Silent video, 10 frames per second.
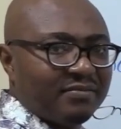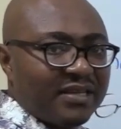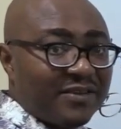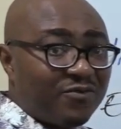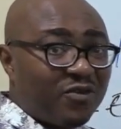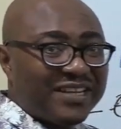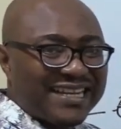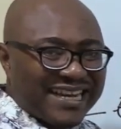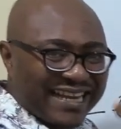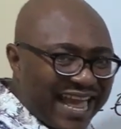involved in
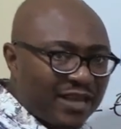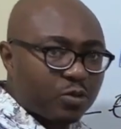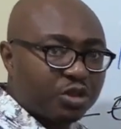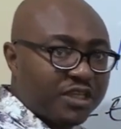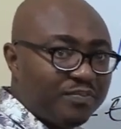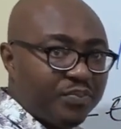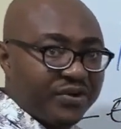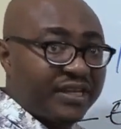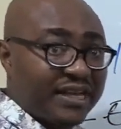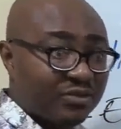glycogen
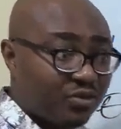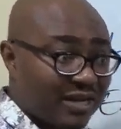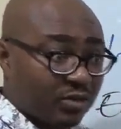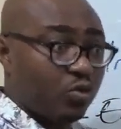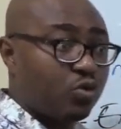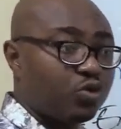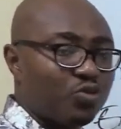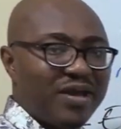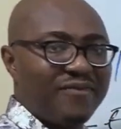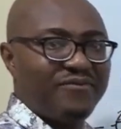breakdown so that glucose will
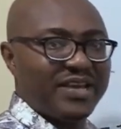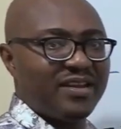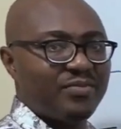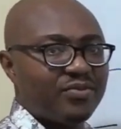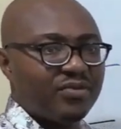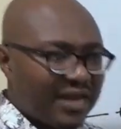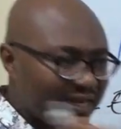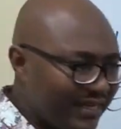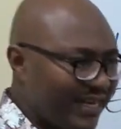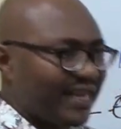be available
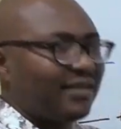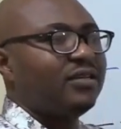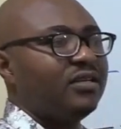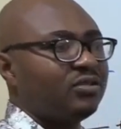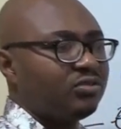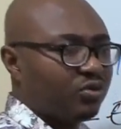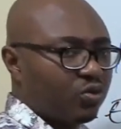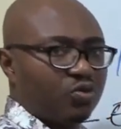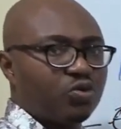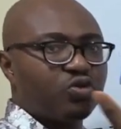and then
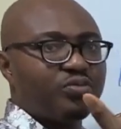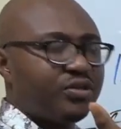glucose will be